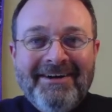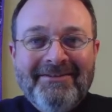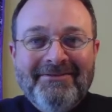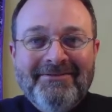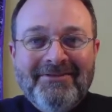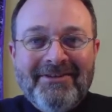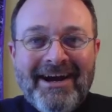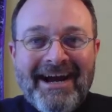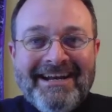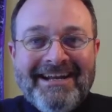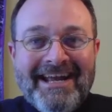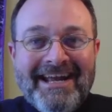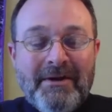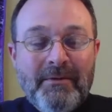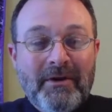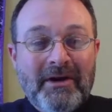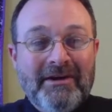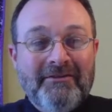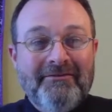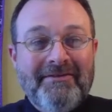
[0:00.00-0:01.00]
Friday,
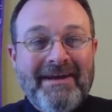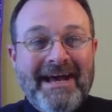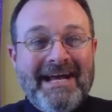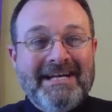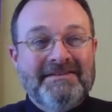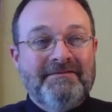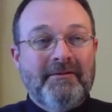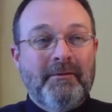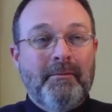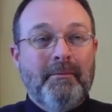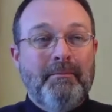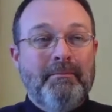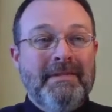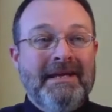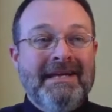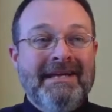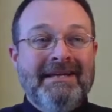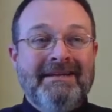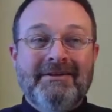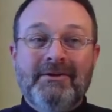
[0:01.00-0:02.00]
we're going to fast from
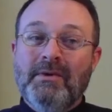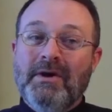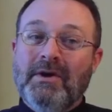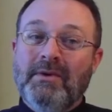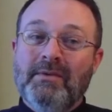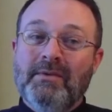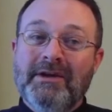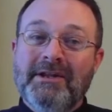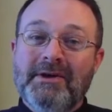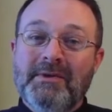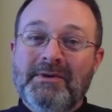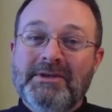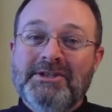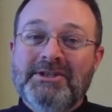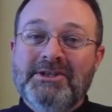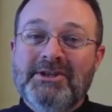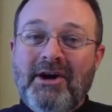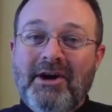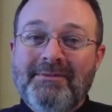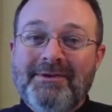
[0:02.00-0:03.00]
meat. Well, really, we
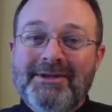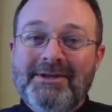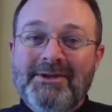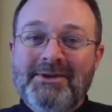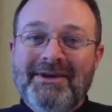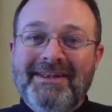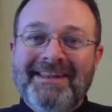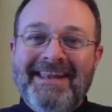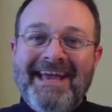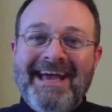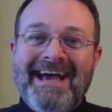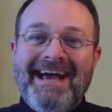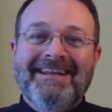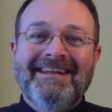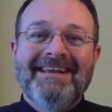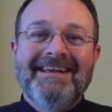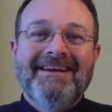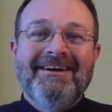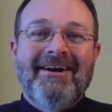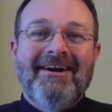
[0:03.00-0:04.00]
should all be doing that.
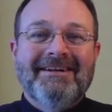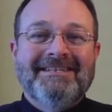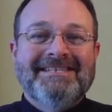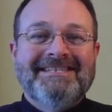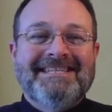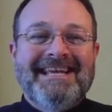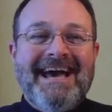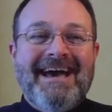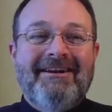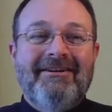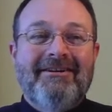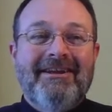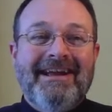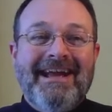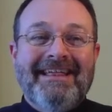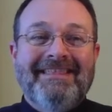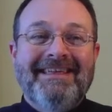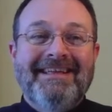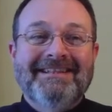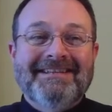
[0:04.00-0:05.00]
On Saturday,
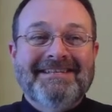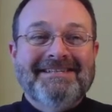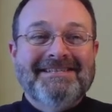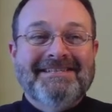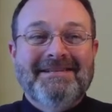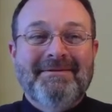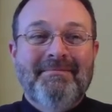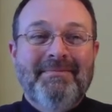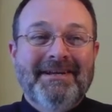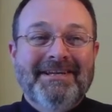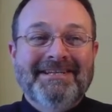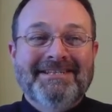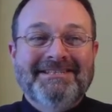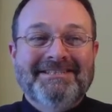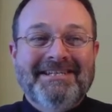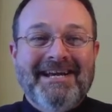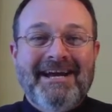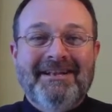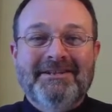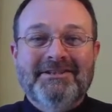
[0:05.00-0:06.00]
I think this is the biggest
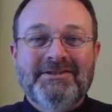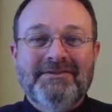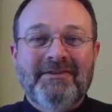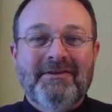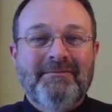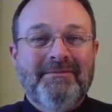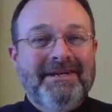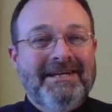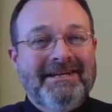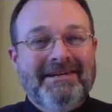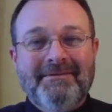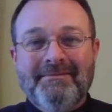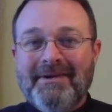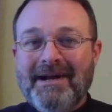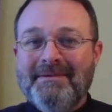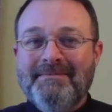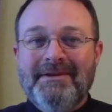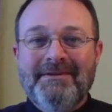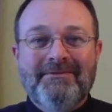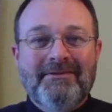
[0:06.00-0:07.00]
challenge for me, and it
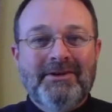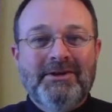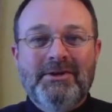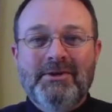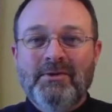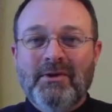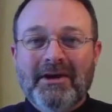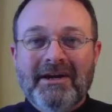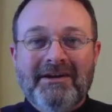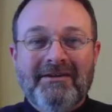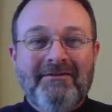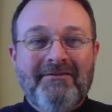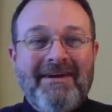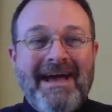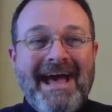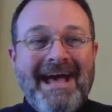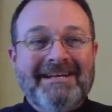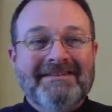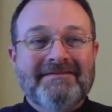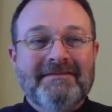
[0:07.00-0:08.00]
might be for you. We're going to
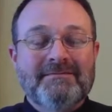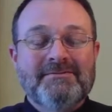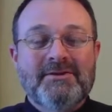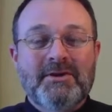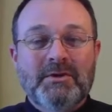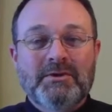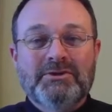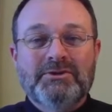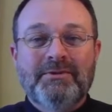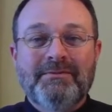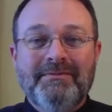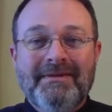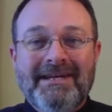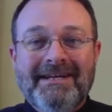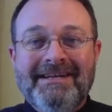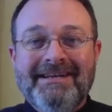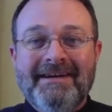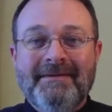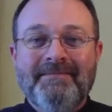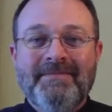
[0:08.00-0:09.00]
fast from social
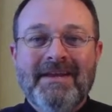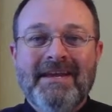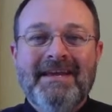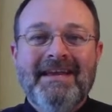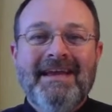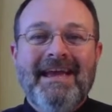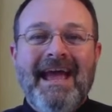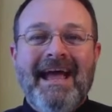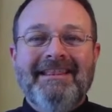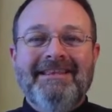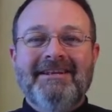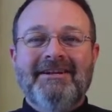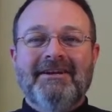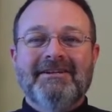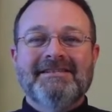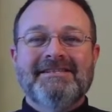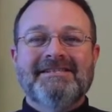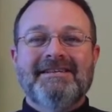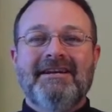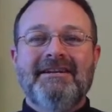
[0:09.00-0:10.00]
media. And then
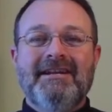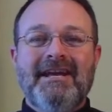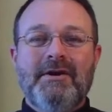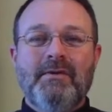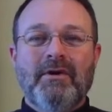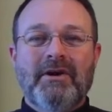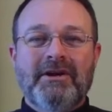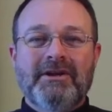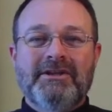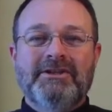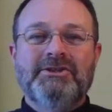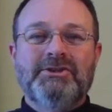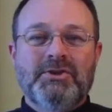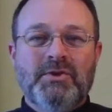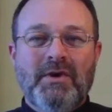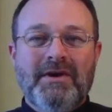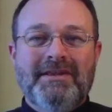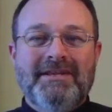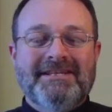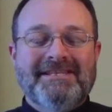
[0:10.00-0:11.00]
on Sunday, we're going to
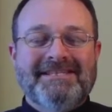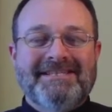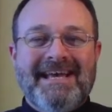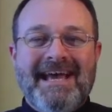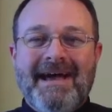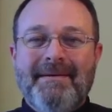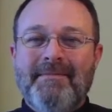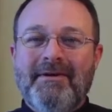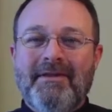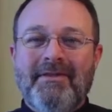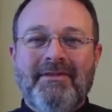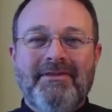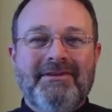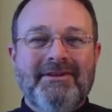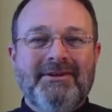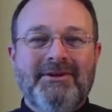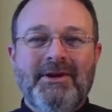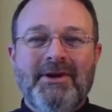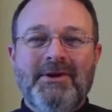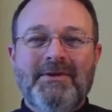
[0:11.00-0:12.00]
enjoy the Sabbath,
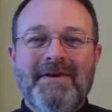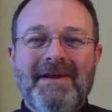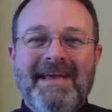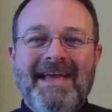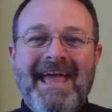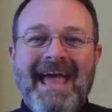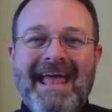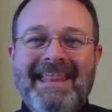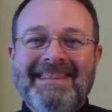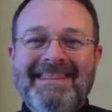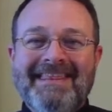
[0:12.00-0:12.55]
you know. And